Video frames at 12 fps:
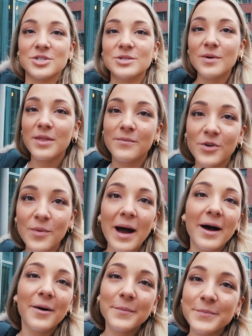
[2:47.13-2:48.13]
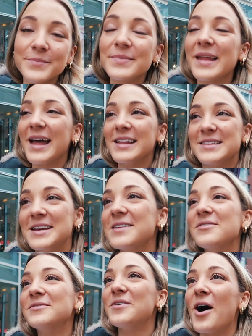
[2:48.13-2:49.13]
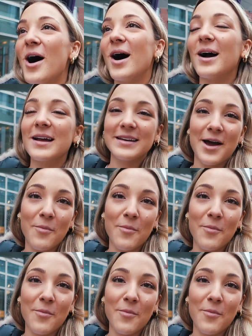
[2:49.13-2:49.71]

was just with them for a while. Didn't even vlog.